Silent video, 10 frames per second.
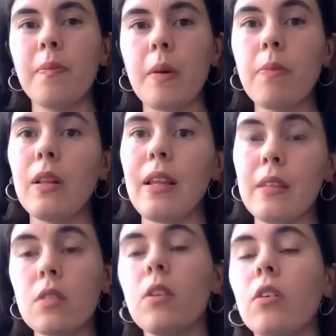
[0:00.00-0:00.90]
that
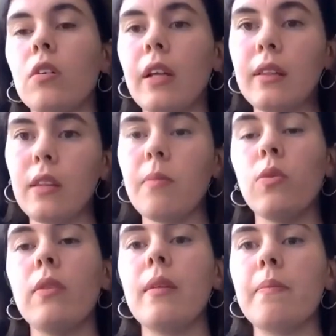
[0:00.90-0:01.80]
is not connected
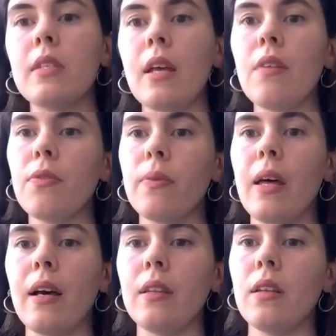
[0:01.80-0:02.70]
between themselves
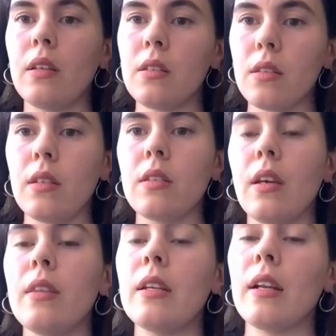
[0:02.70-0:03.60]
that it's
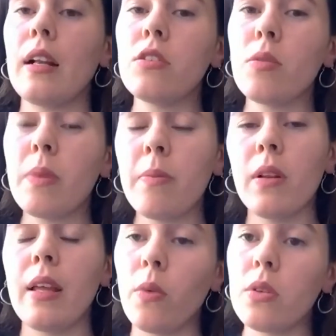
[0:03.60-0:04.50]
getting, and also
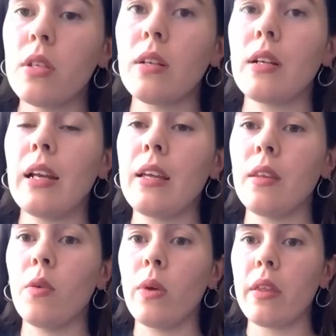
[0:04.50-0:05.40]
people that wasn't
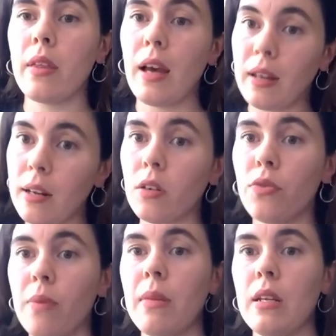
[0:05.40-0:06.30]
related with
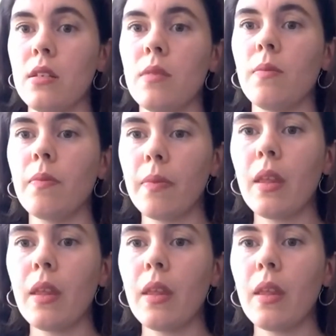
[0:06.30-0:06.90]
anarcha-feminism,